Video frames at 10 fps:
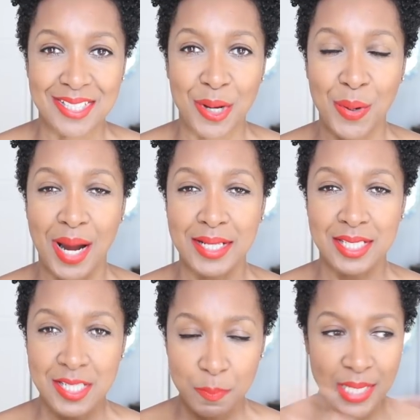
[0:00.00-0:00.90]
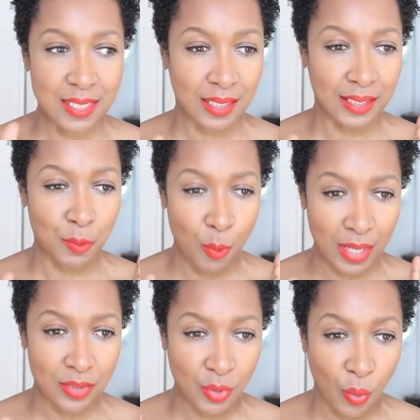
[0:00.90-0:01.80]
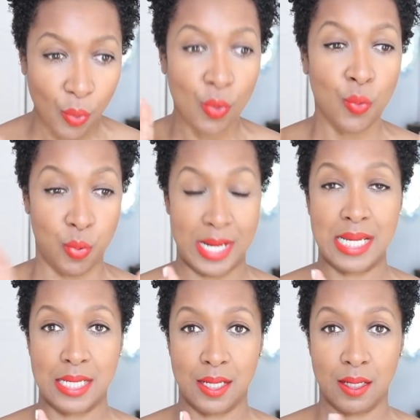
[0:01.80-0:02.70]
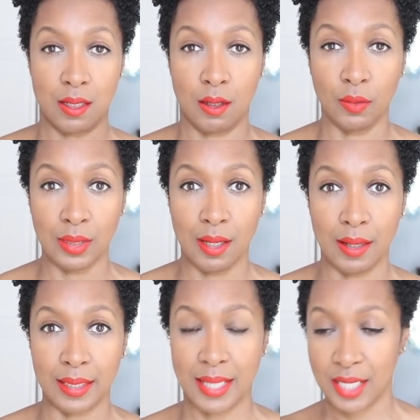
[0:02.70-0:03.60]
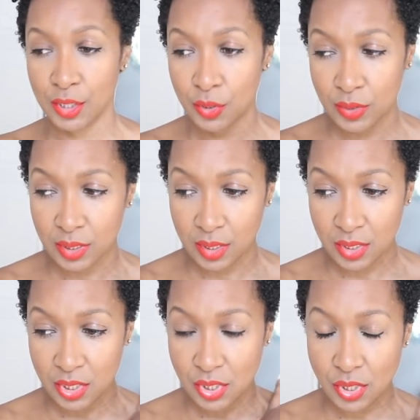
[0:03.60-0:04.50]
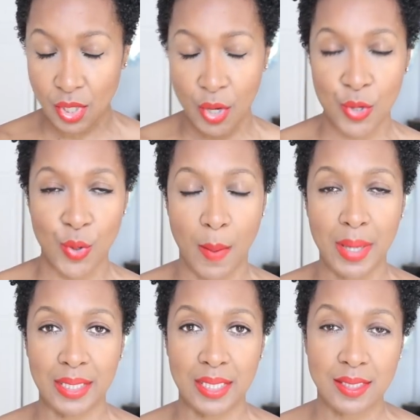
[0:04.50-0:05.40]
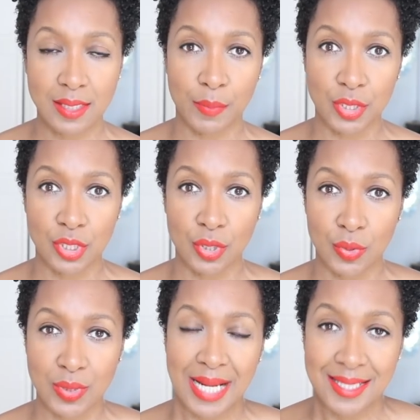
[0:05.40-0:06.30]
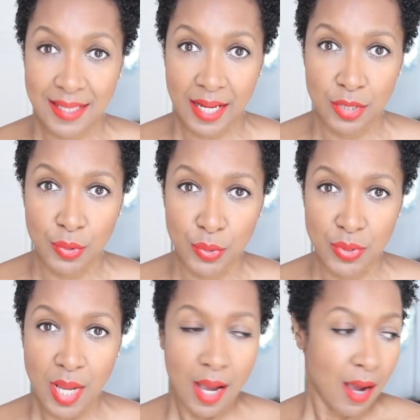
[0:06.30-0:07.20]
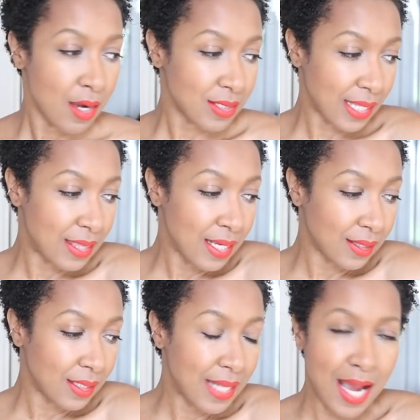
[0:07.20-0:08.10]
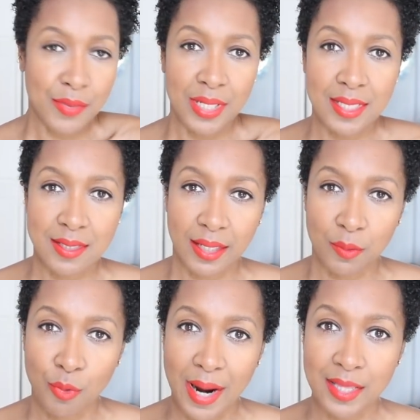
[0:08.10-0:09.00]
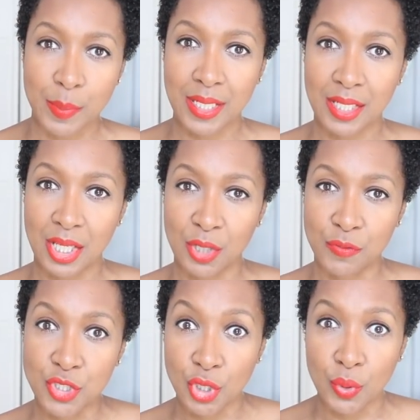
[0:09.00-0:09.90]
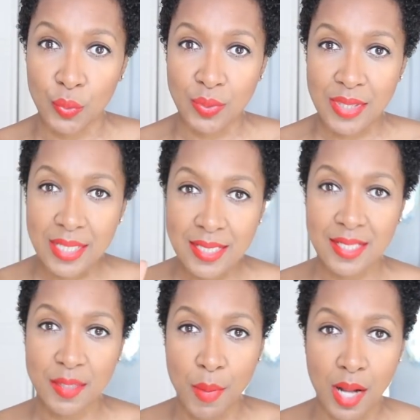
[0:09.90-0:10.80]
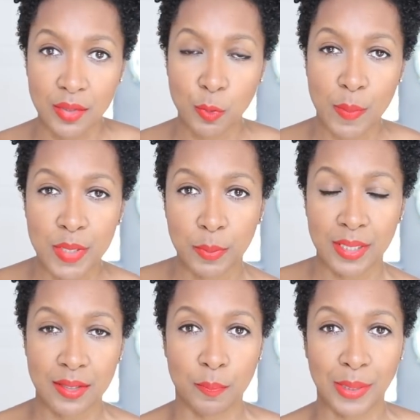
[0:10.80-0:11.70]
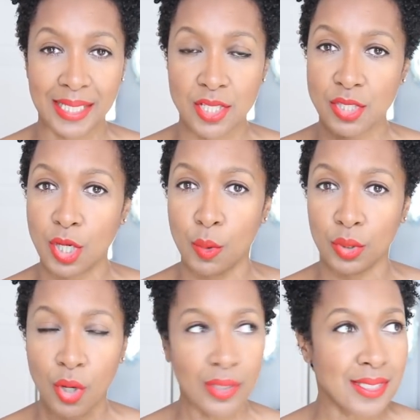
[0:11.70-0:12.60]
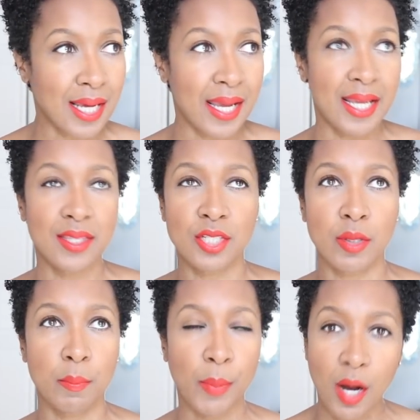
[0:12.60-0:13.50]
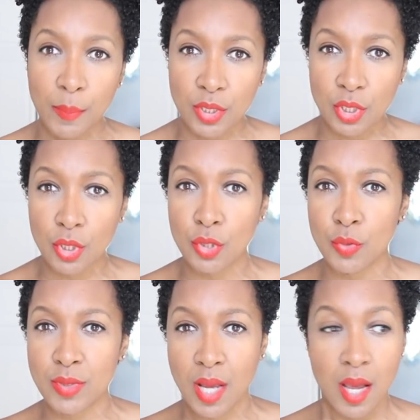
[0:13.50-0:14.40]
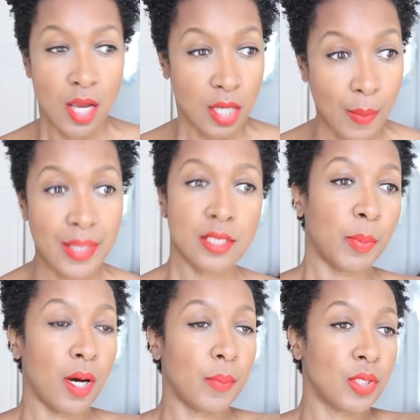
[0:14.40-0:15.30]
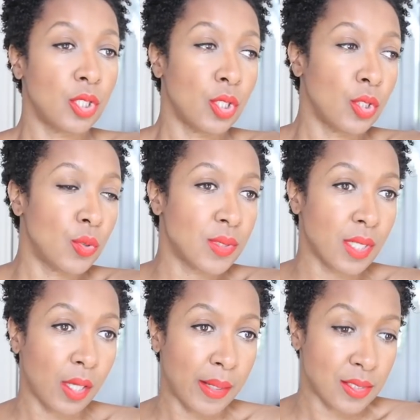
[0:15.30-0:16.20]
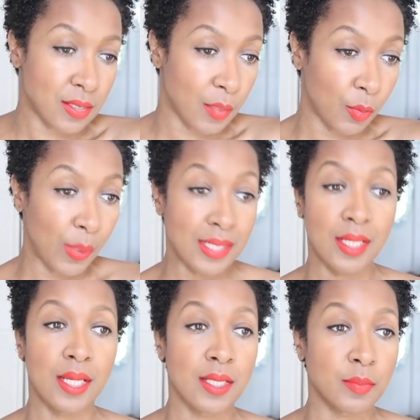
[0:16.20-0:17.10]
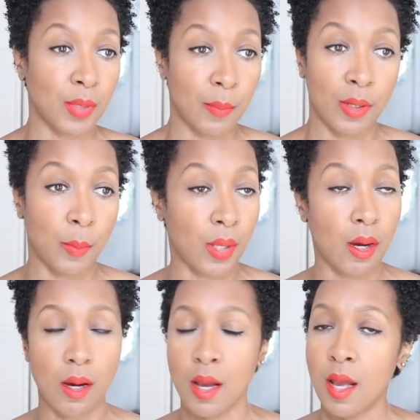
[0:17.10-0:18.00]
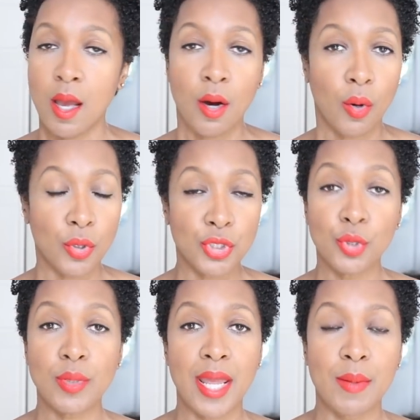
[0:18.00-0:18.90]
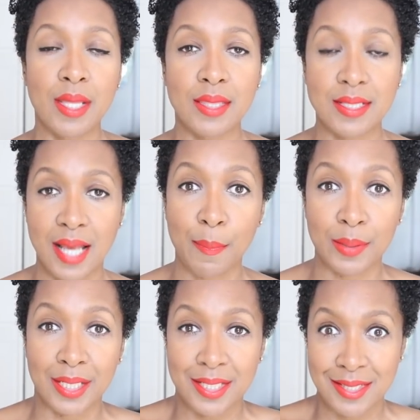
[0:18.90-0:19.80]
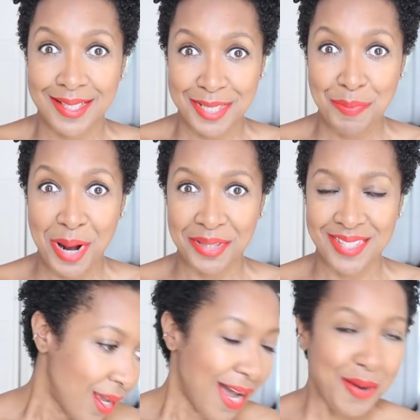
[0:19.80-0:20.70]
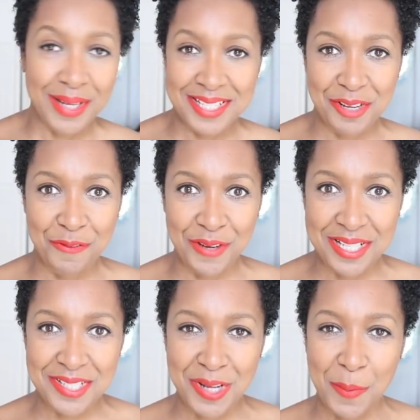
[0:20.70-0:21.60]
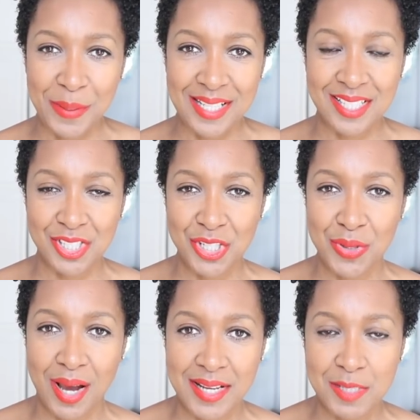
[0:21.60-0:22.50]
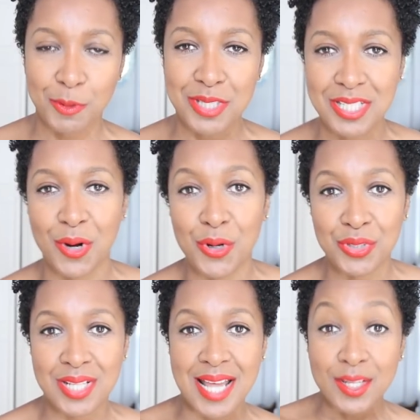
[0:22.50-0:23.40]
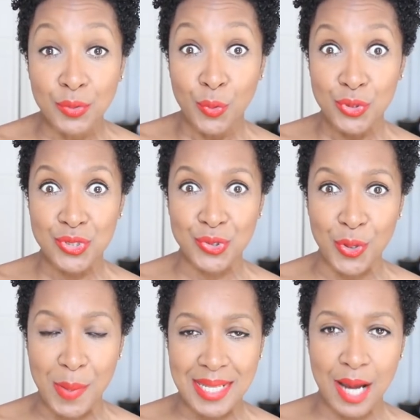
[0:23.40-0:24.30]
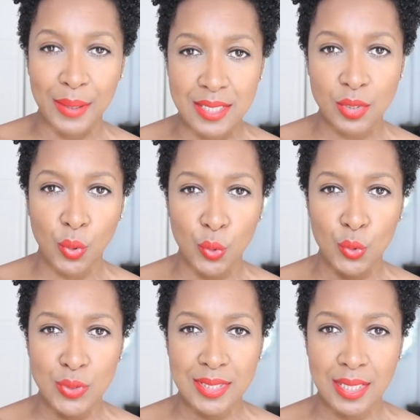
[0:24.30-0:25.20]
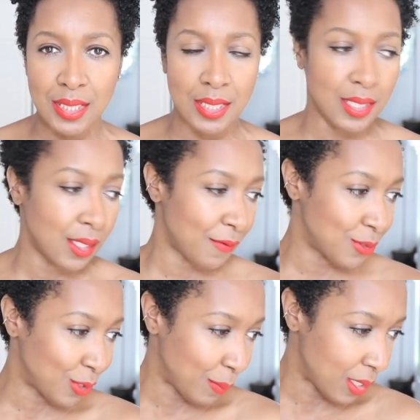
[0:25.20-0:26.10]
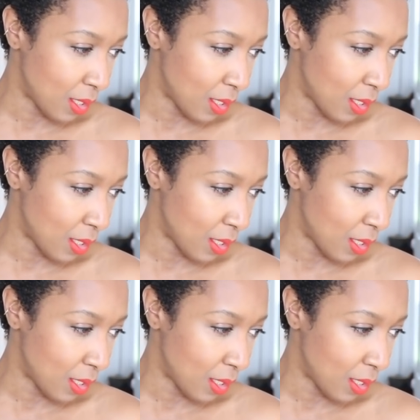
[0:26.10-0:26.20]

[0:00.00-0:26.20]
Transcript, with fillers: so I just basically went all week online and looked at so many summer shoes and sandals because I think that now that it's like right in the beginning of June, this is the month where people are either planning to go on holiday, they're doing barbecues, going to barbecues, they're going to summer weddings, blah, blah, blah you name it, it's happening, isn't it, this month? Okay, so first up is a shoe that I spotted on Nordstrom. Now, it's called the, I have to look at my